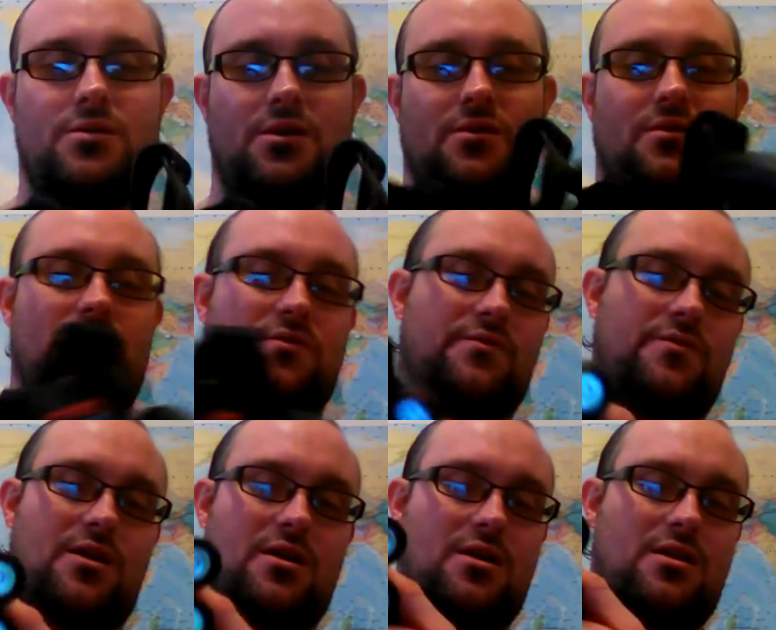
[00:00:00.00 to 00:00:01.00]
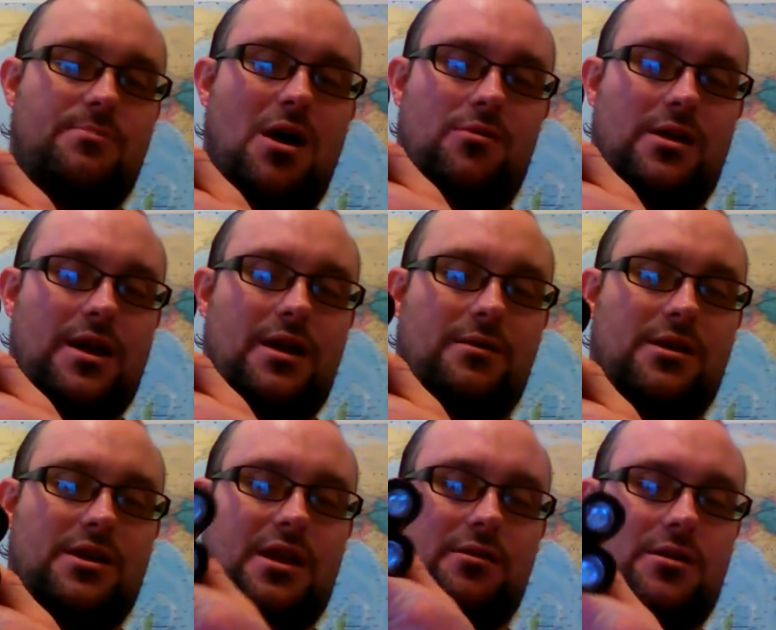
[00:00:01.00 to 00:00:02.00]
to uh, the public
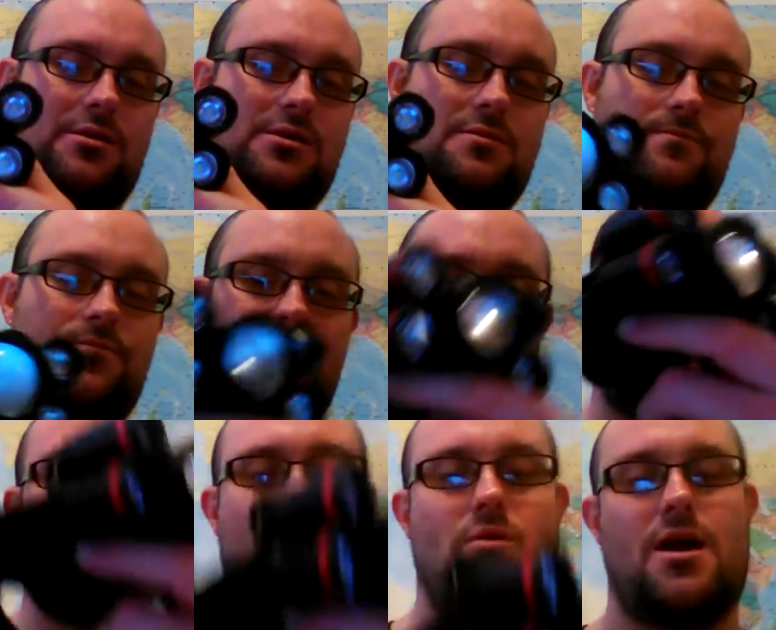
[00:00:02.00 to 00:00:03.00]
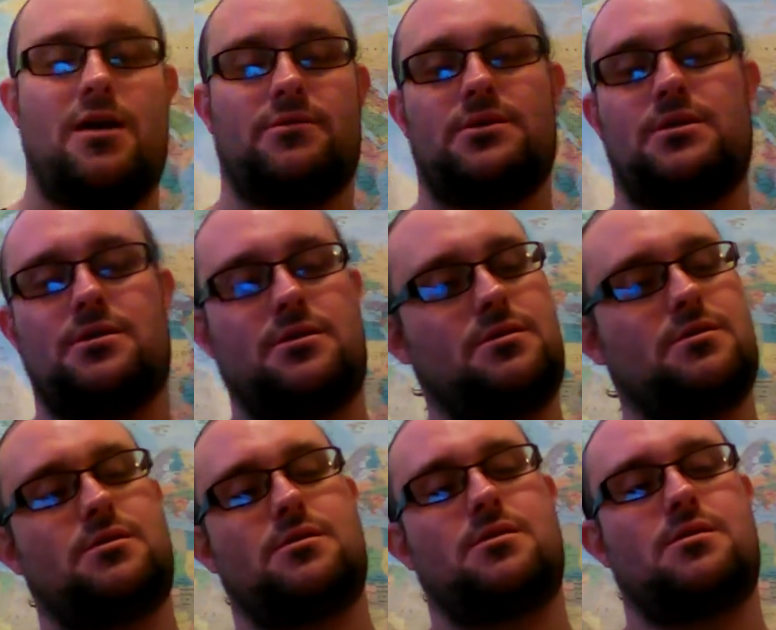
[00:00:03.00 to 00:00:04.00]
in England to get around
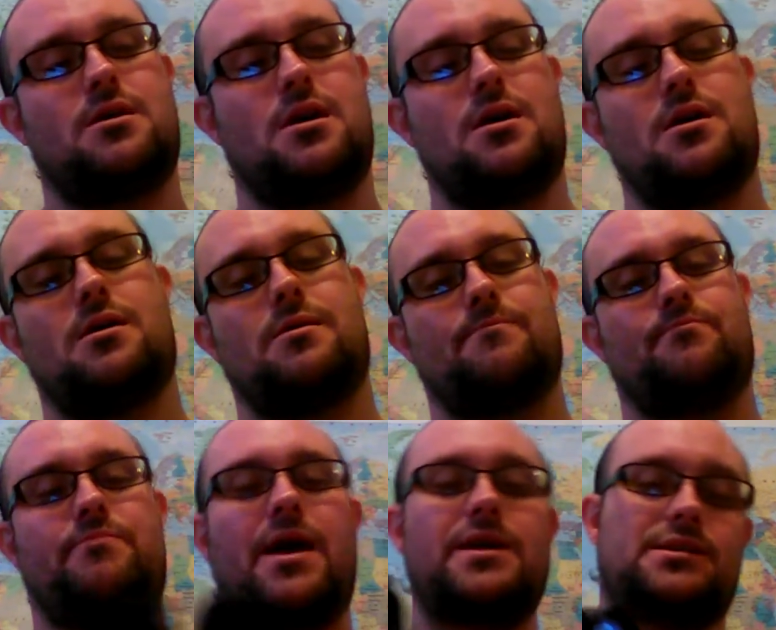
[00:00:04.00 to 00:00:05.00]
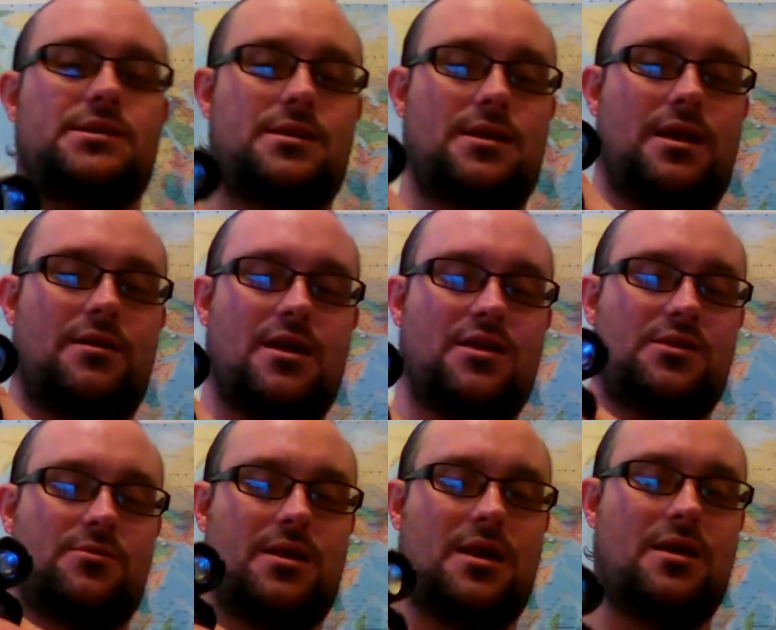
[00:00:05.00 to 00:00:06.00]
um, basically like
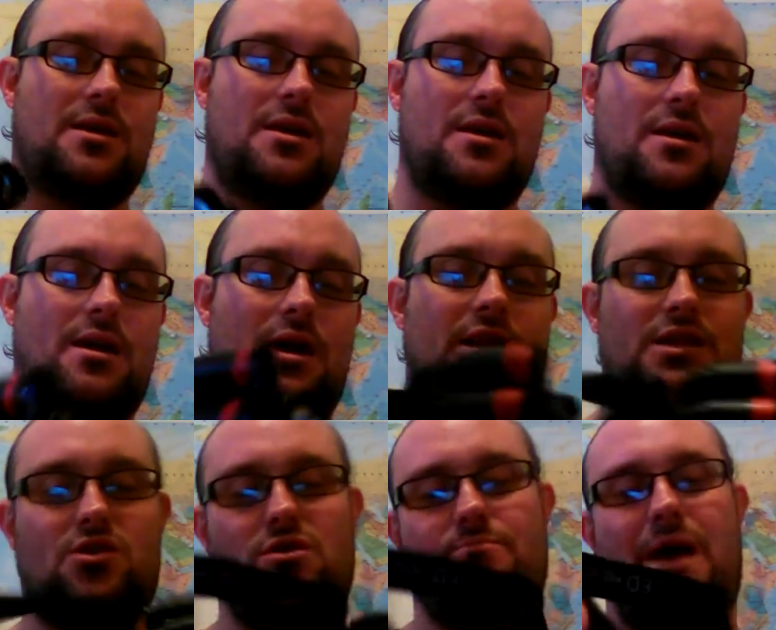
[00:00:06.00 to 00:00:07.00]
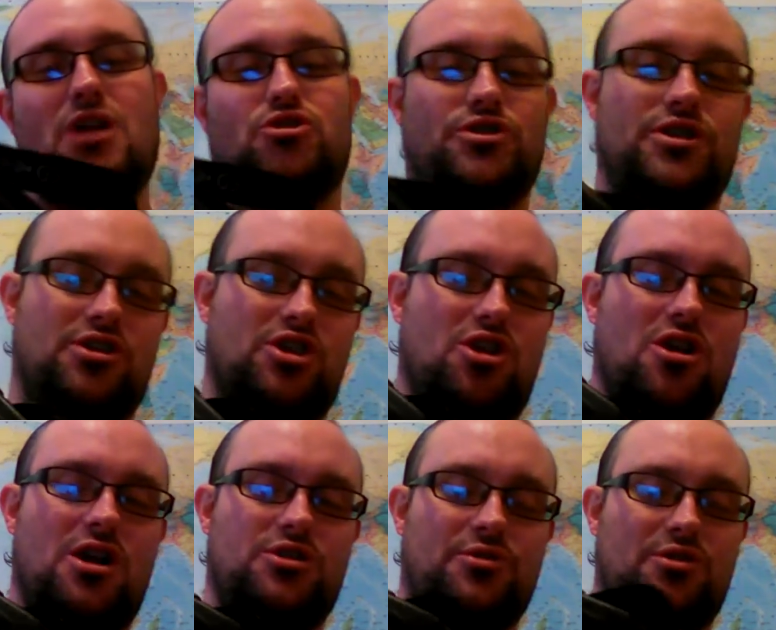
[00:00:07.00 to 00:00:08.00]
this one here and it's got batteries you can
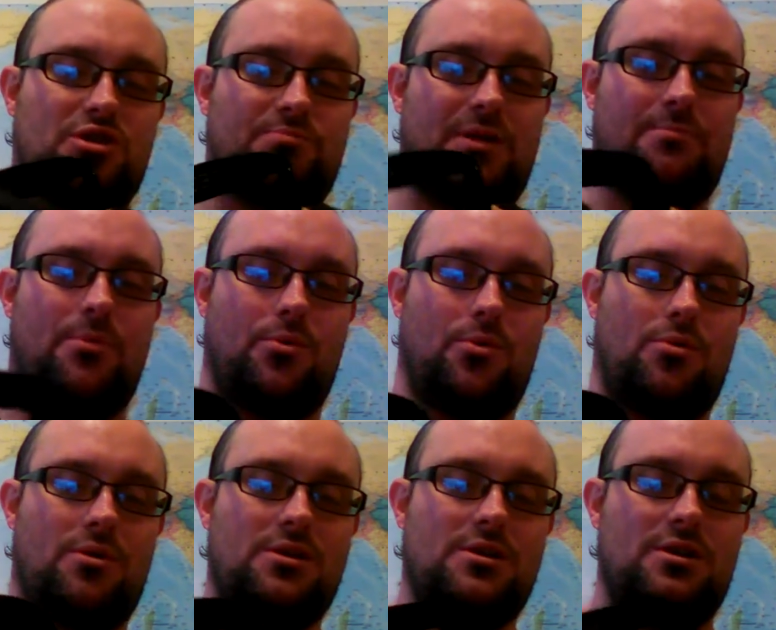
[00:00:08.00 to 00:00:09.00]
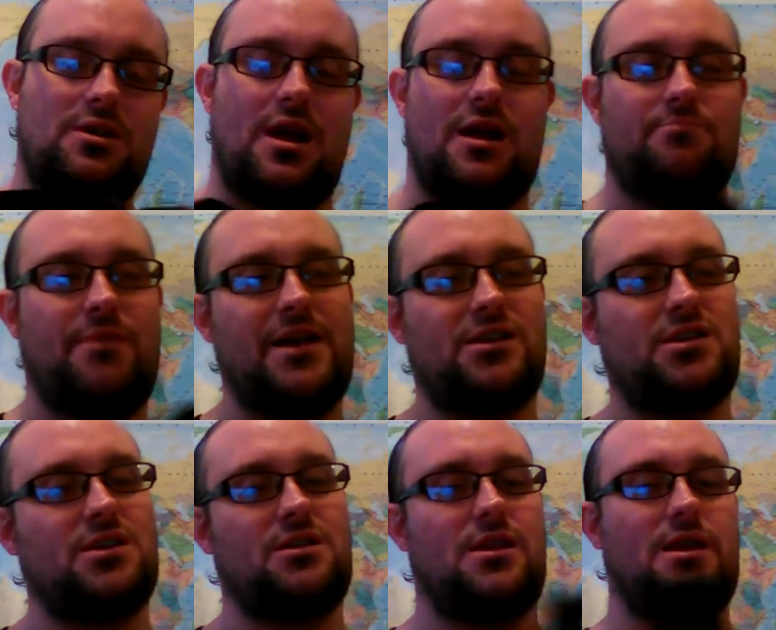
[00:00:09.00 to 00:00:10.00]
charge a USB port and
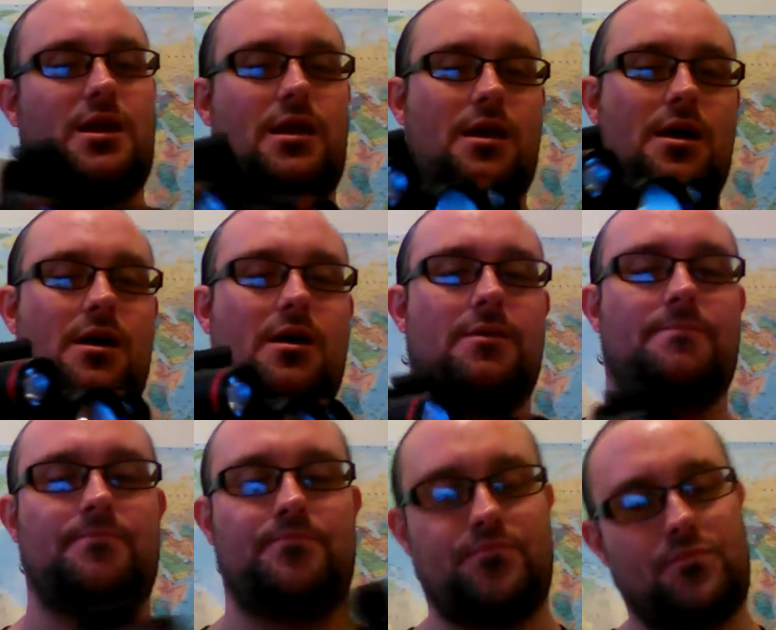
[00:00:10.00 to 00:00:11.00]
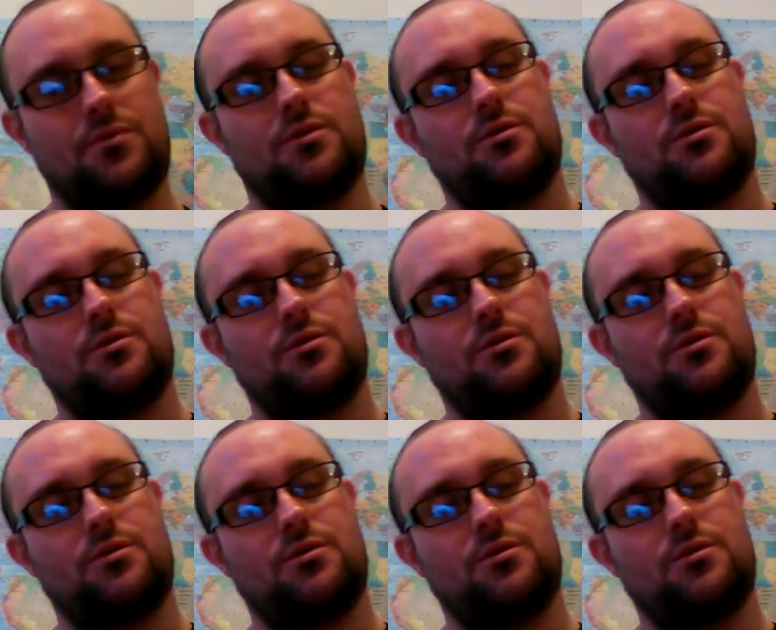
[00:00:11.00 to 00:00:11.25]
basically um,